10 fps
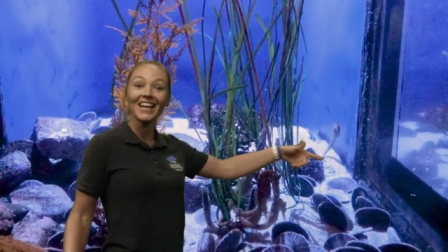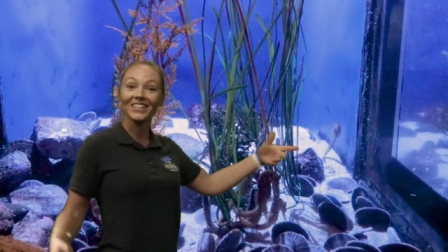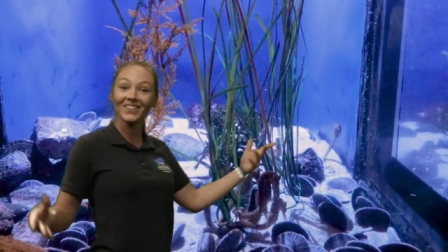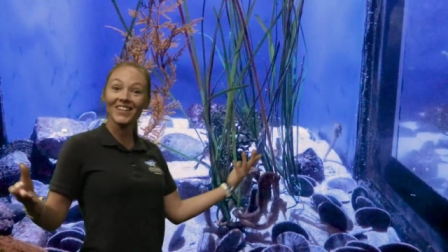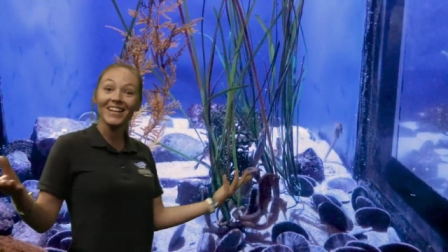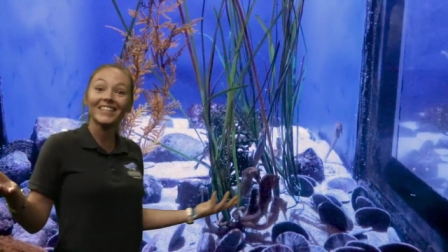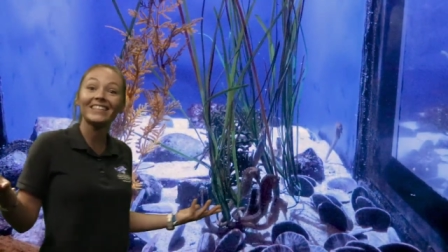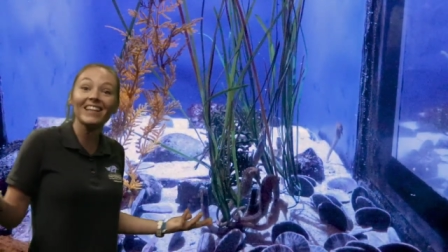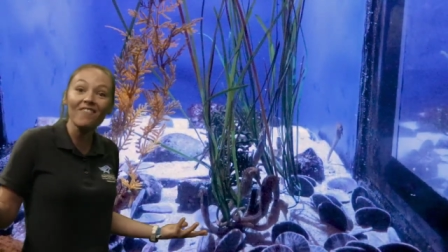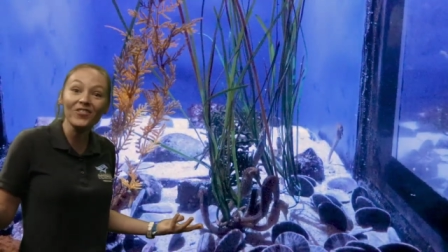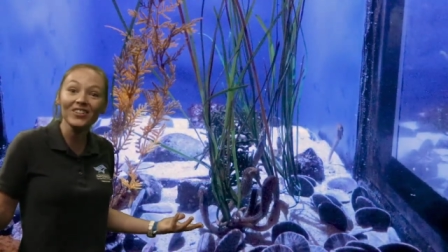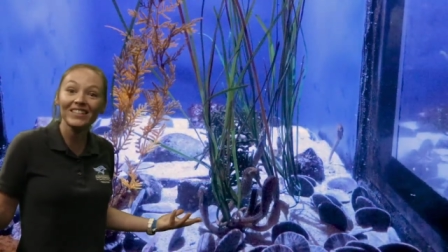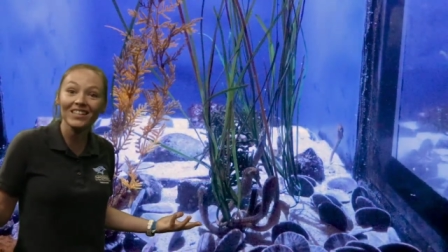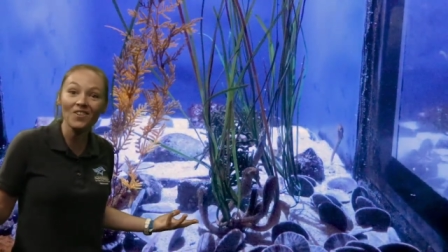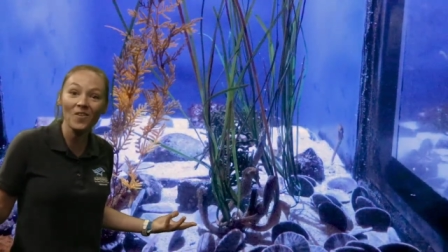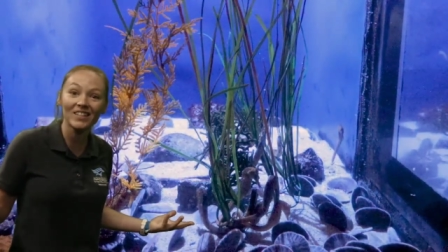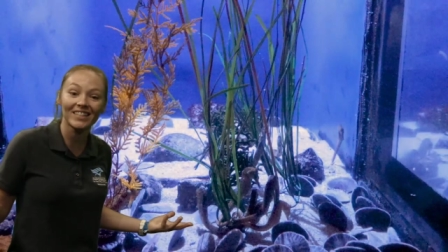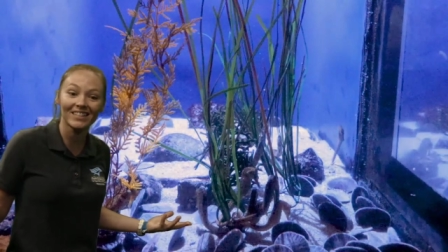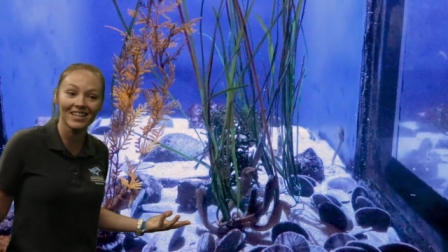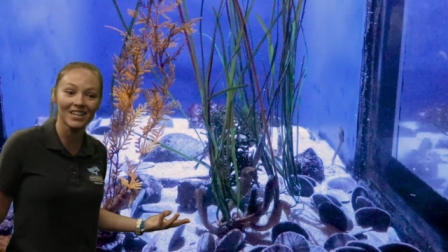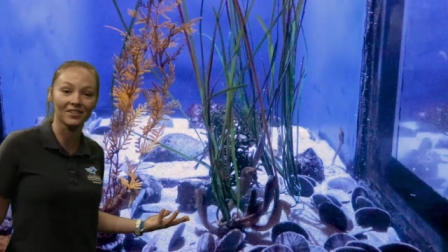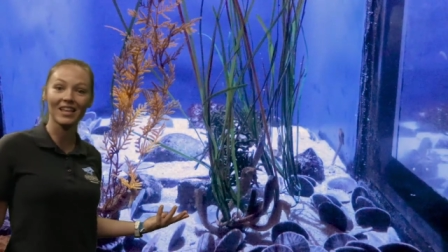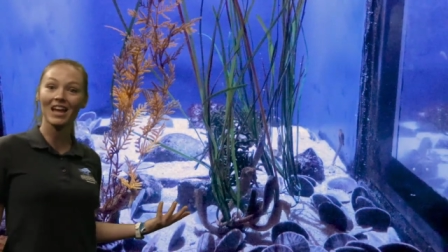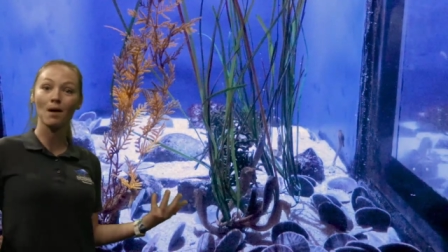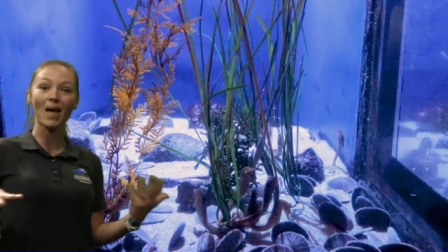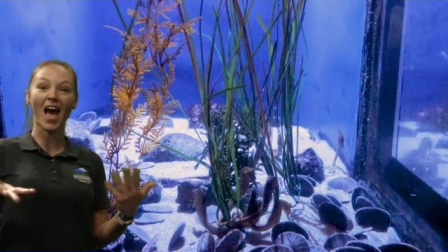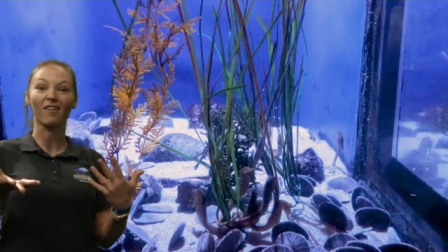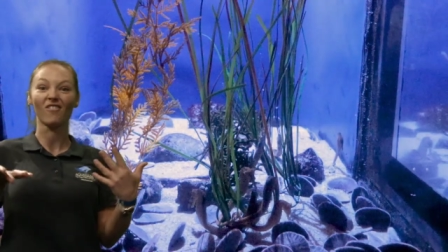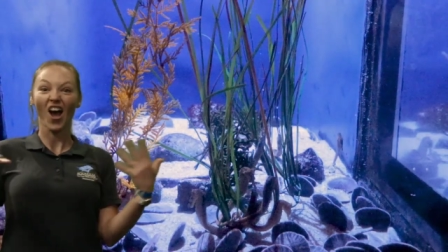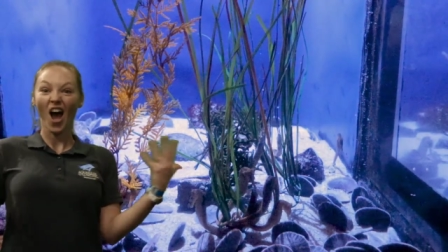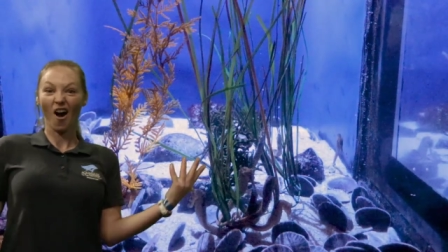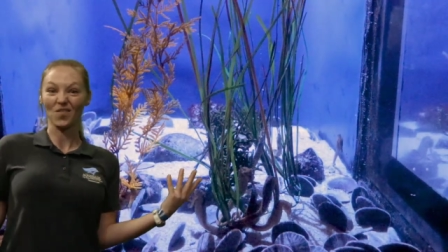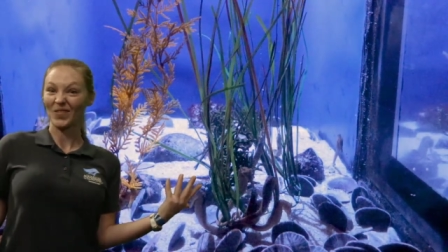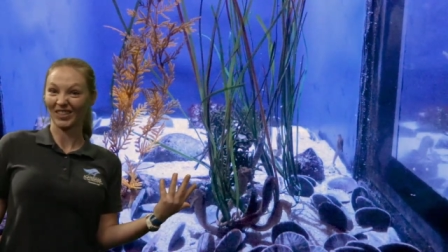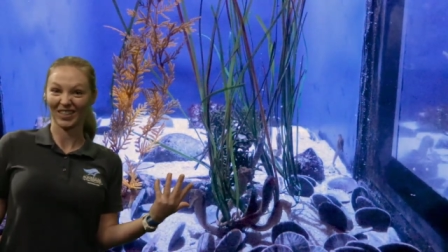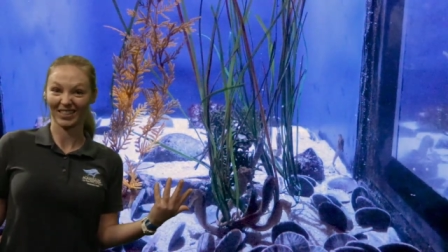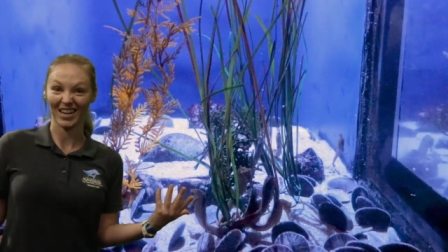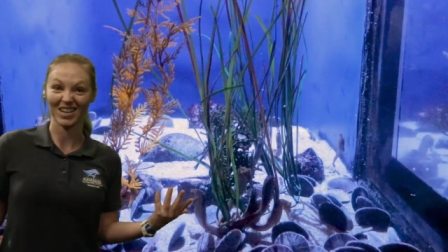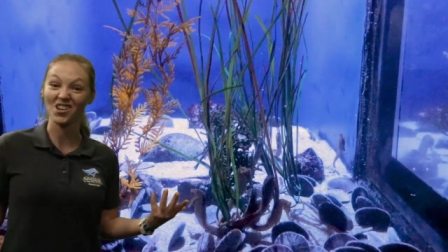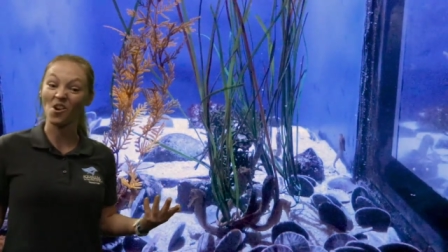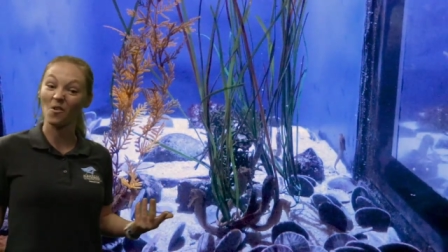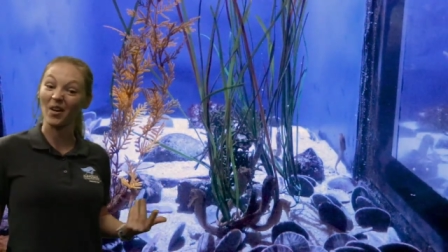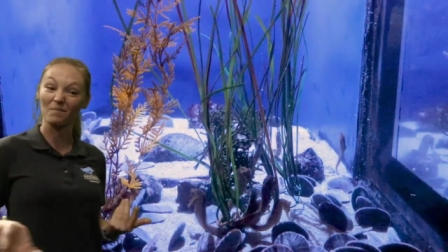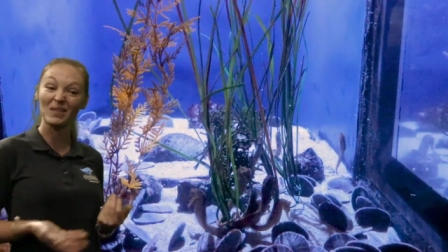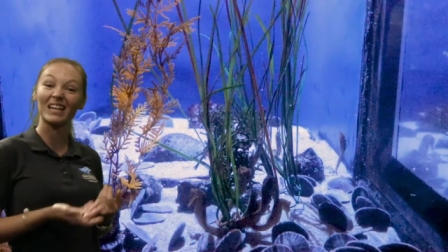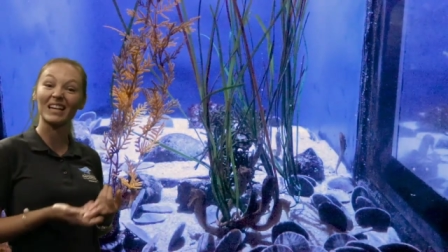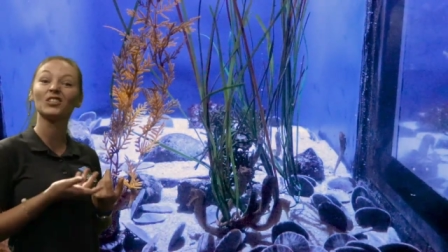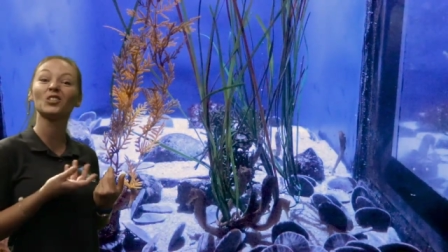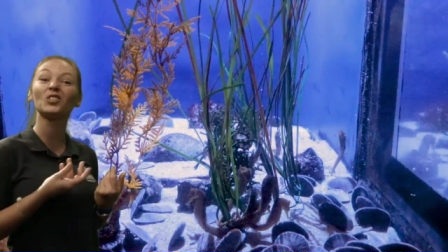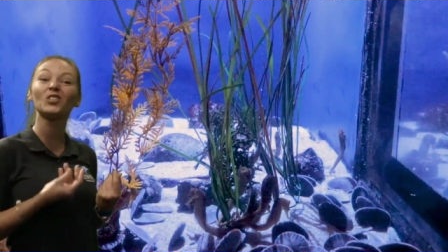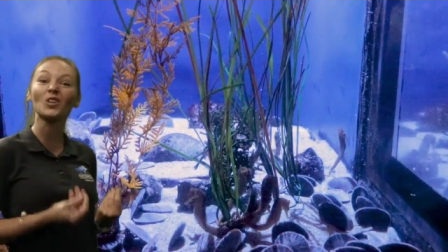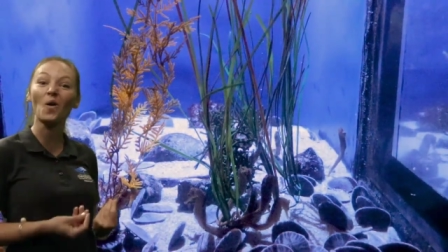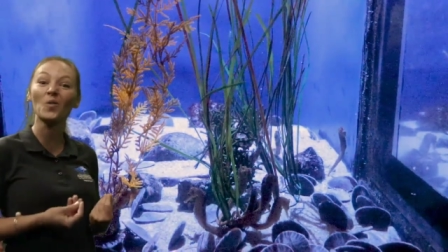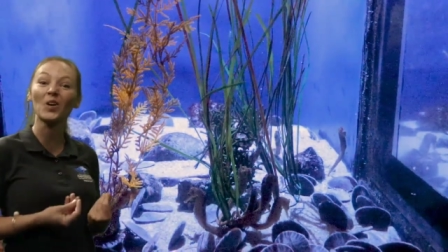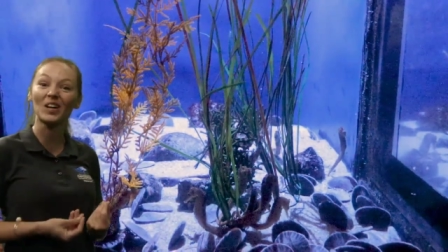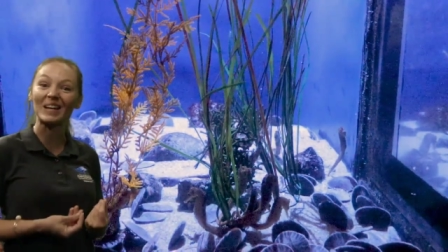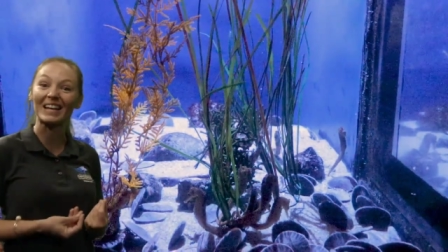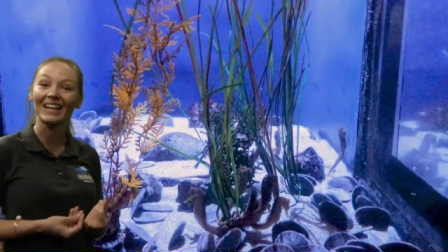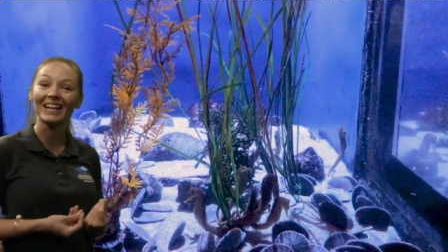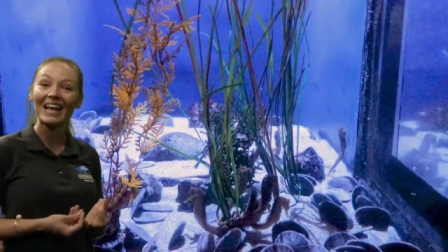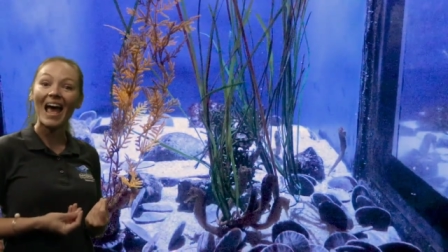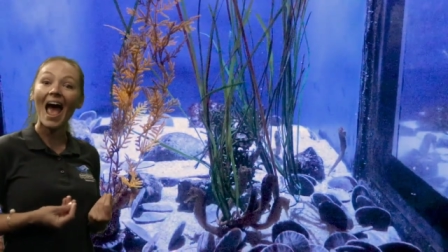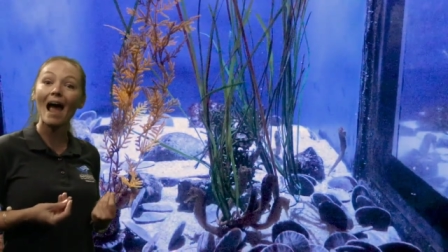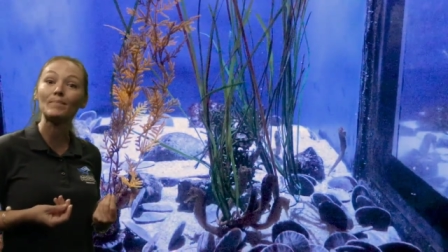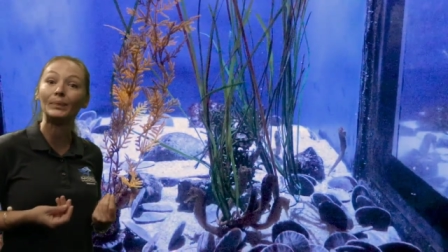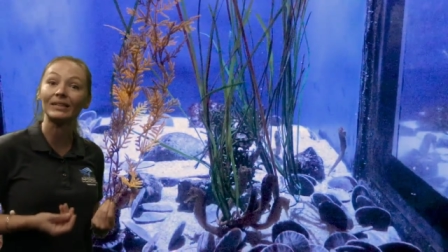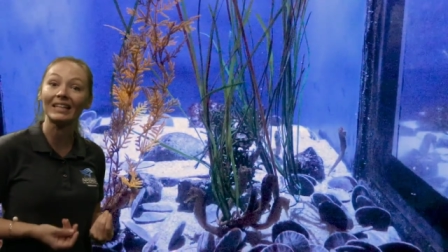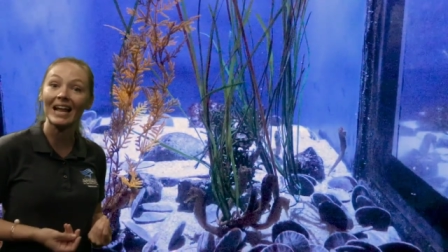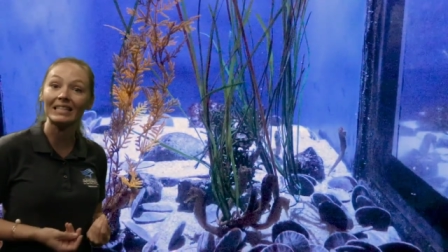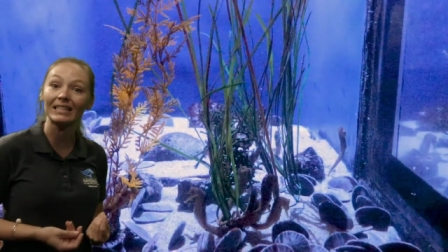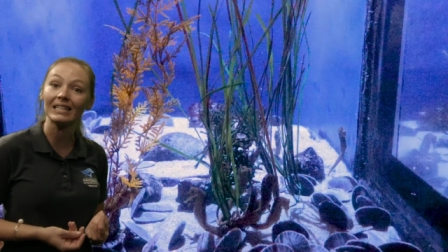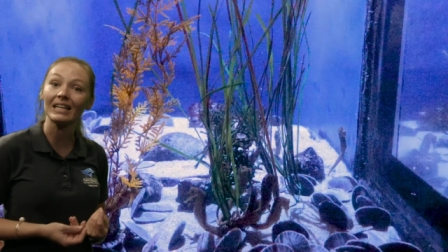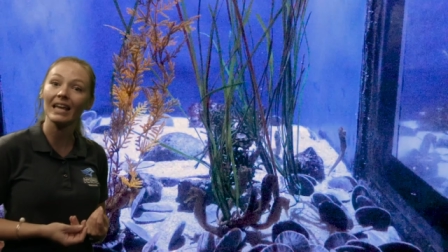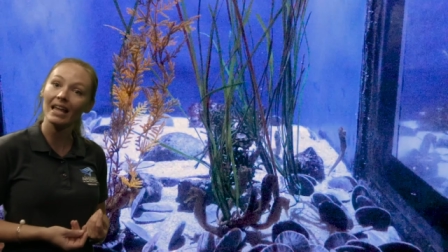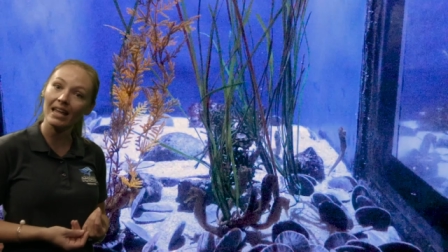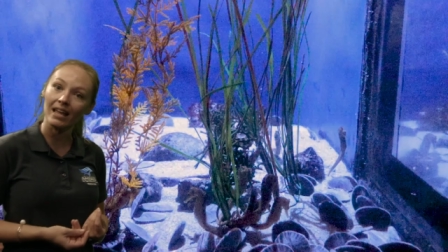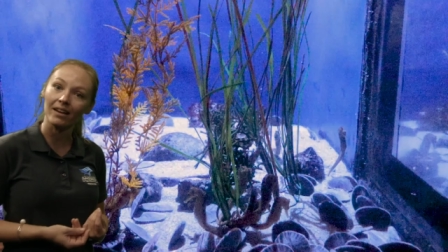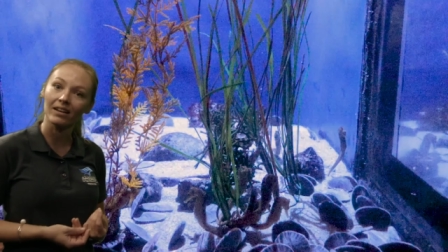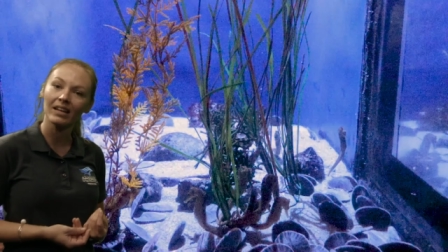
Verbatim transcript: So there's several seahorses in here. They come out of almost looks like nowhere because they're so good at blending in.